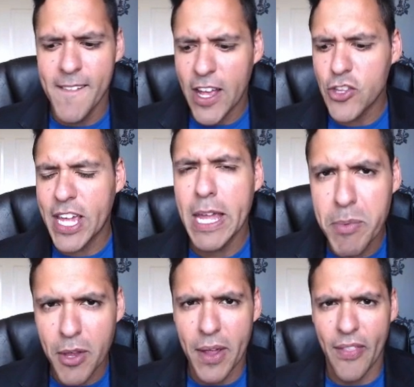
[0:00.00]
And you
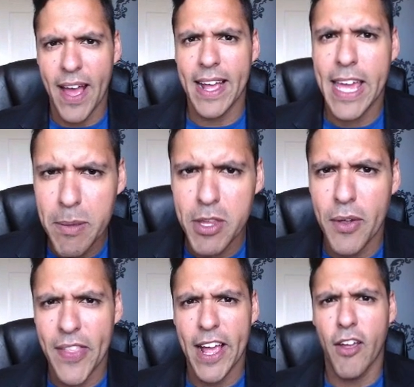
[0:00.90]
keep doing that and keep
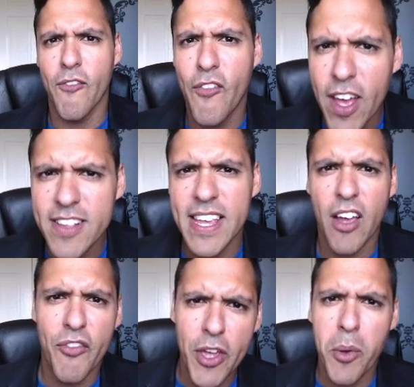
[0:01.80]
doing that and
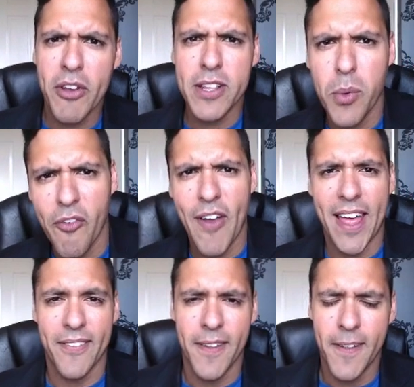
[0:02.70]
converting a viewer into a fan.